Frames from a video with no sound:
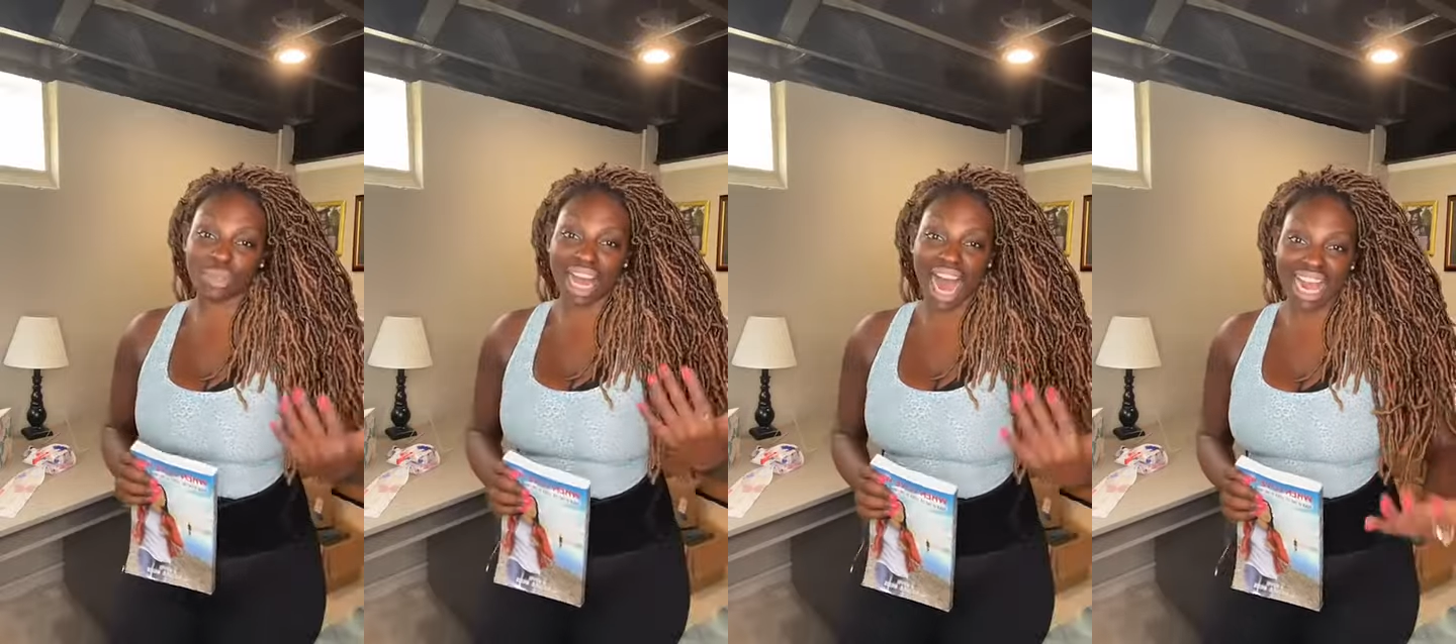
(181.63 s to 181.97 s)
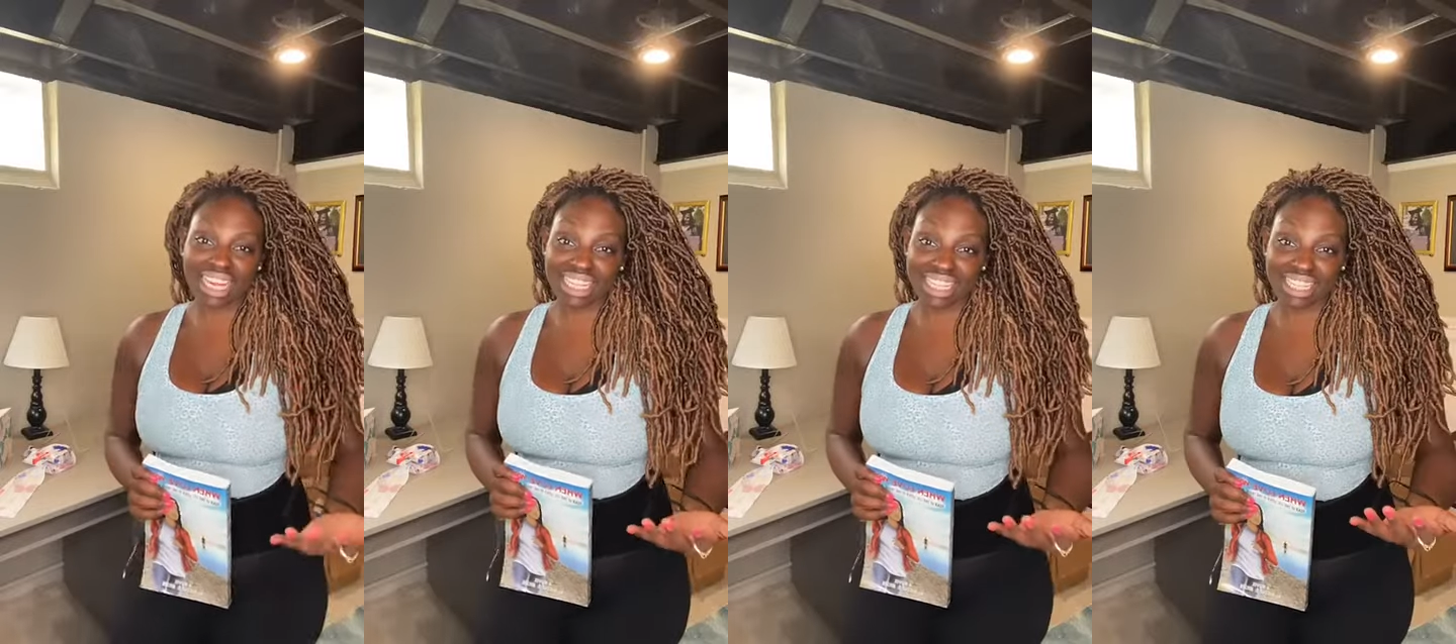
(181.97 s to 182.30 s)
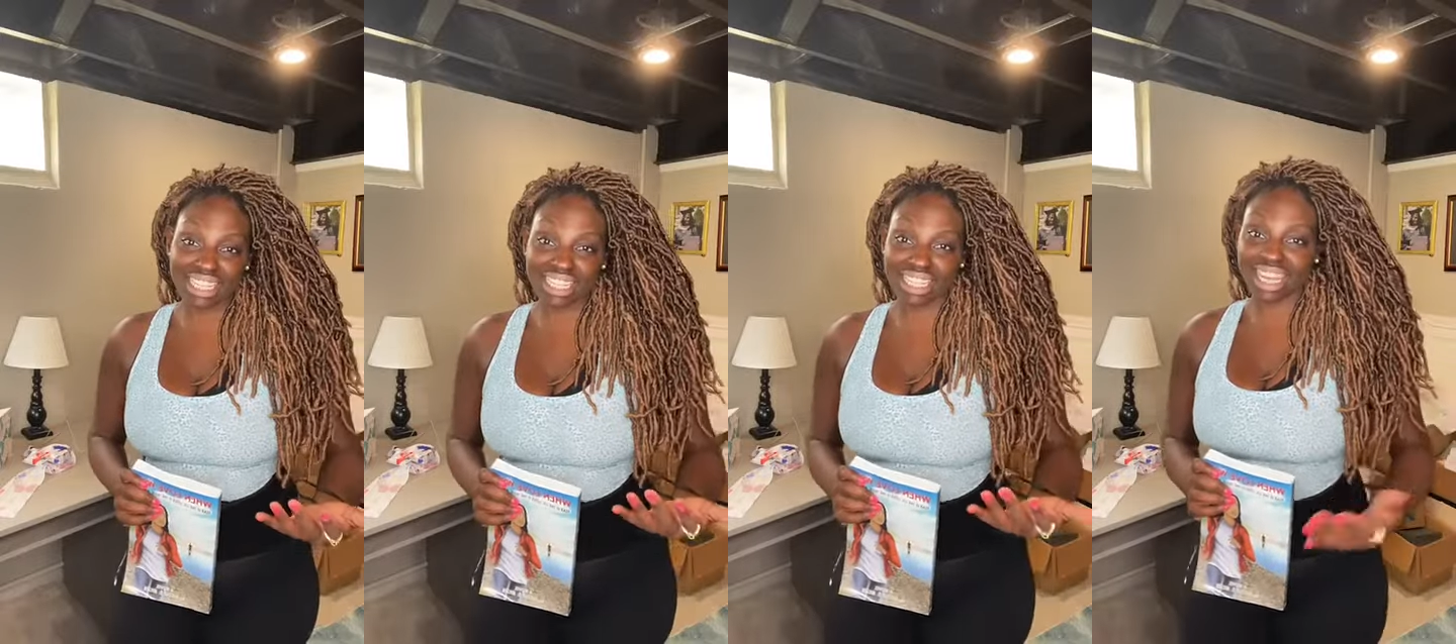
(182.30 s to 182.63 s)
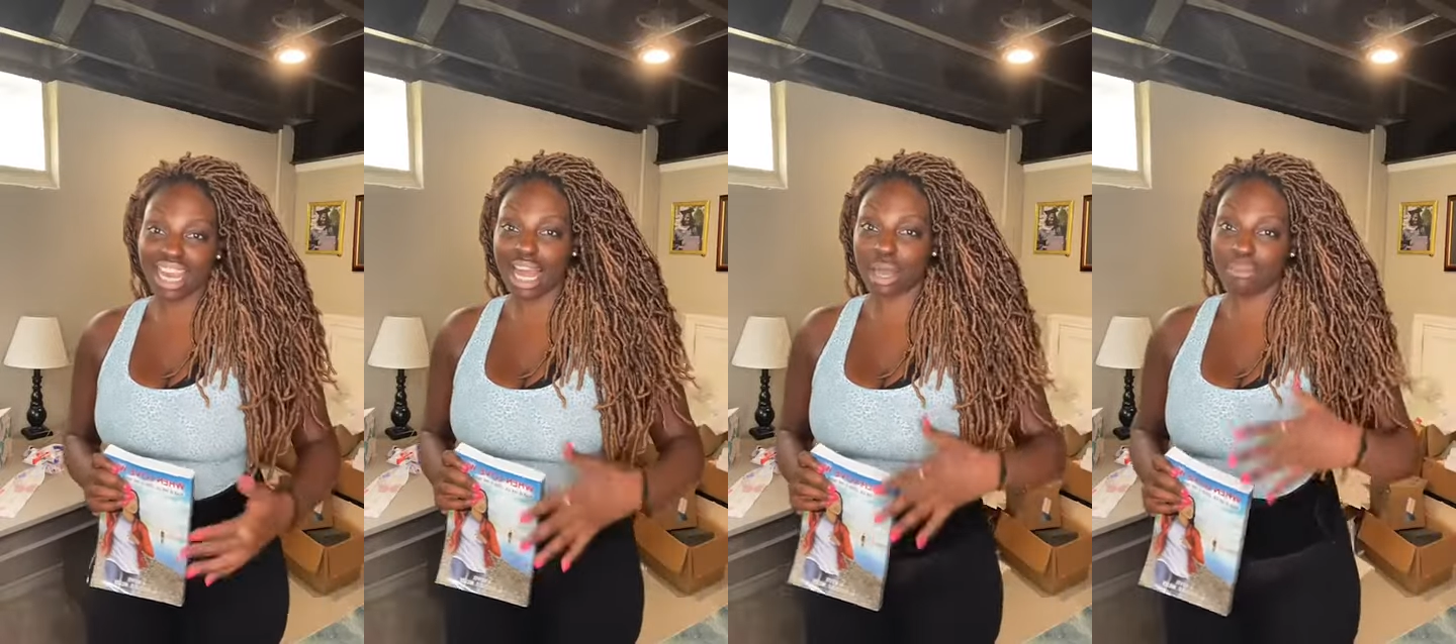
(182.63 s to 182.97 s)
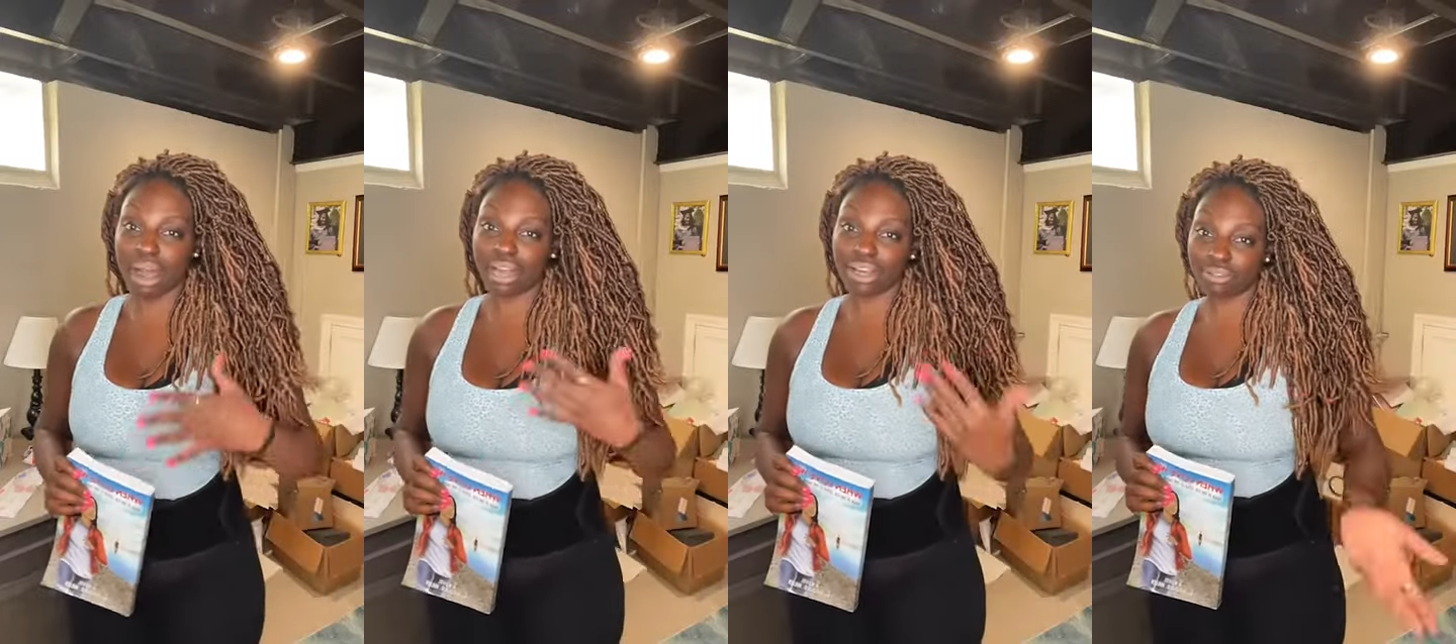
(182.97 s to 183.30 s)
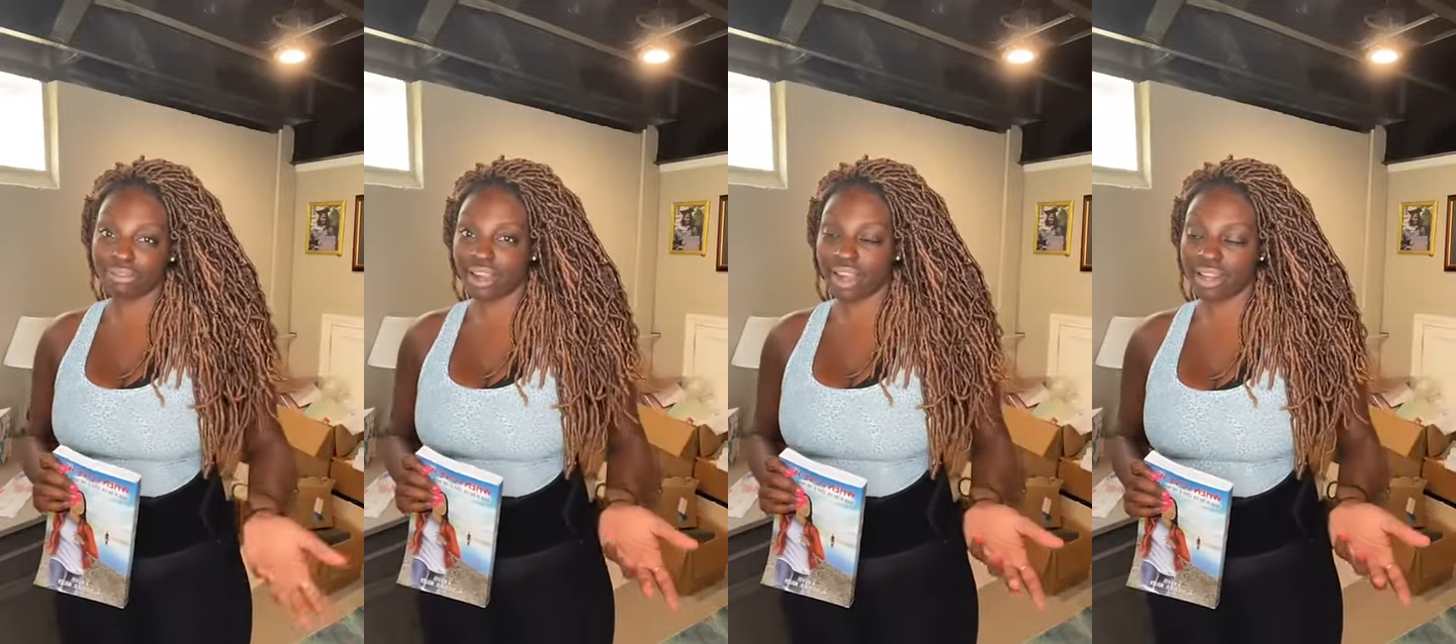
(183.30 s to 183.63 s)
what I needed, and my
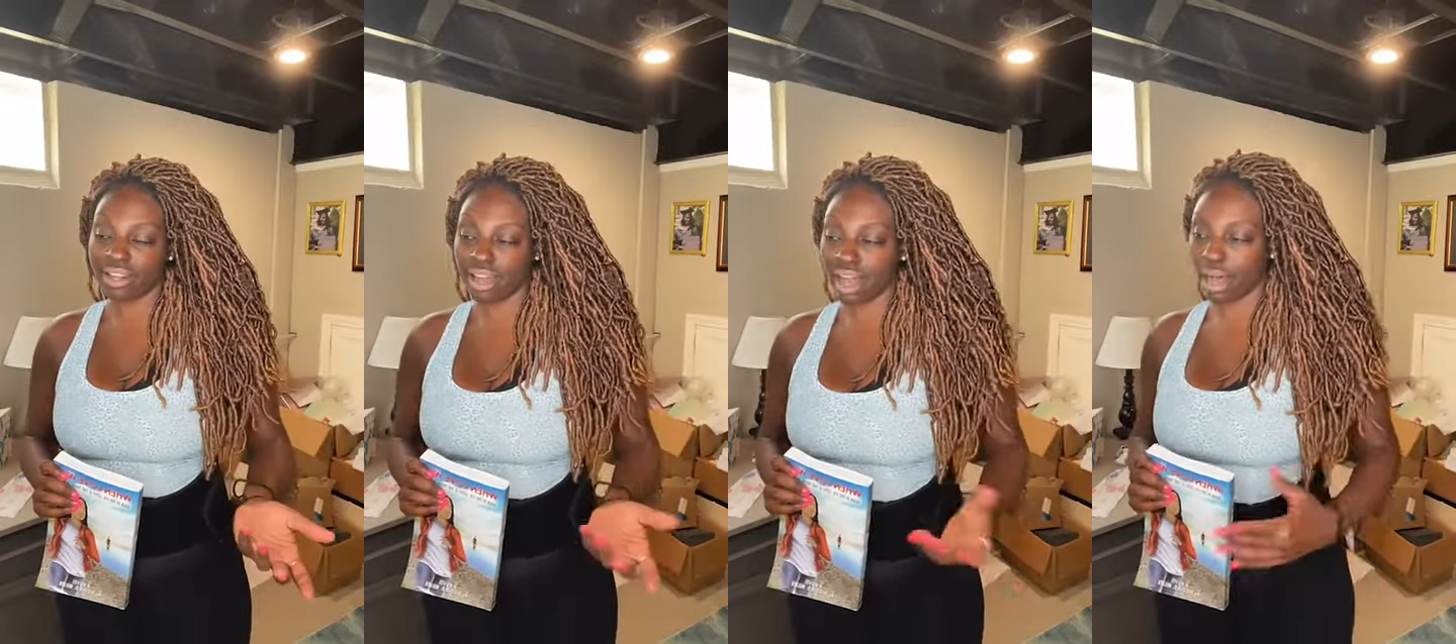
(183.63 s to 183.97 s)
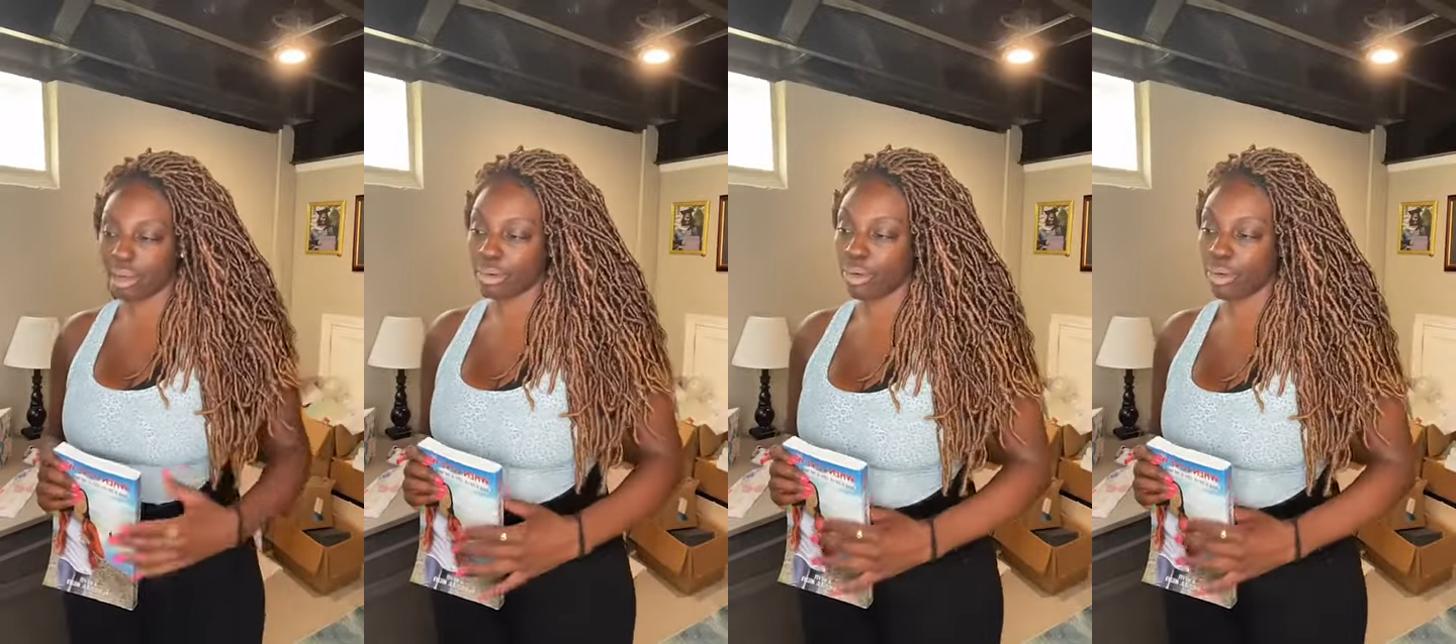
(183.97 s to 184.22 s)
good friend um,